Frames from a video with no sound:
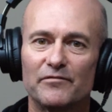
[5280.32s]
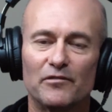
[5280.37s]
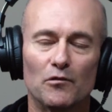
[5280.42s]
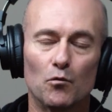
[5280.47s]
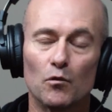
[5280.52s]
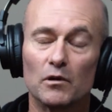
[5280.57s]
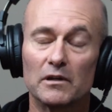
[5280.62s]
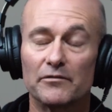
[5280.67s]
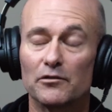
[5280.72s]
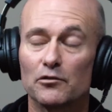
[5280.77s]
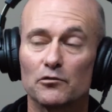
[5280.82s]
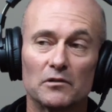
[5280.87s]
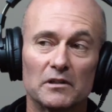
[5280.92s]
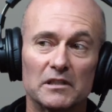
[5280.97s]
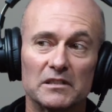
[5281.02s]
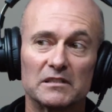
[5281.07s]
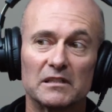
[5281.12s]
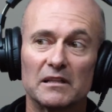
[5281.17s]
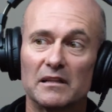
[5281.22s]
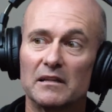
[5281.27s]
for whatever
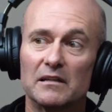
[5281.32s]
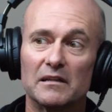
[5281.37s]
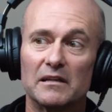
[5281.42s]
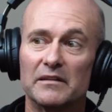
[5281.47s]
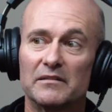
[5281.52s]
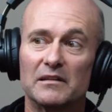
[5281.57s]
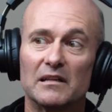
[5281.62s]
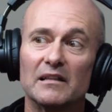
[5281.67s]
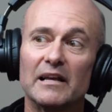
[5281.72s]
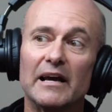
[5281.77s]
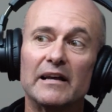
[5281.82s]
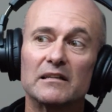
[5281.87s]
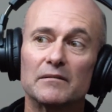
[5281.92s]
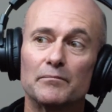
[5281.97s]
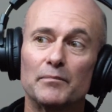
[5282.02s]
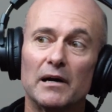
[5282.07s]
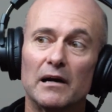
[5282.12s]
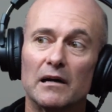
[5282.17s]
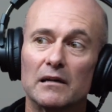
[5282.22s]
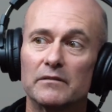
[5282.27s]
reason in the latter
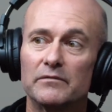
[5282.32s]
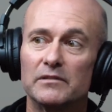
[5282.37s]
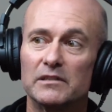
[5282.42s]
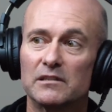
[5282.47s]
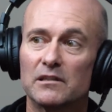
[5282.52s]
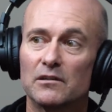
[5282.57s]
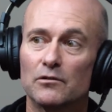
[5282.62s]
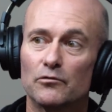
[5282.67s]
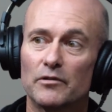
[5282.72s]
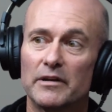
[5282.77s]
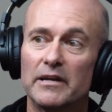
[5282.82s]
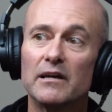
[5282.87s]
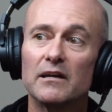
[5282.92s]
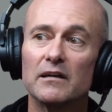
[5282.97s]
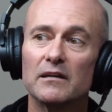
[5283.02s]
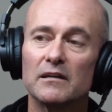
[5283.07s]
part of his career.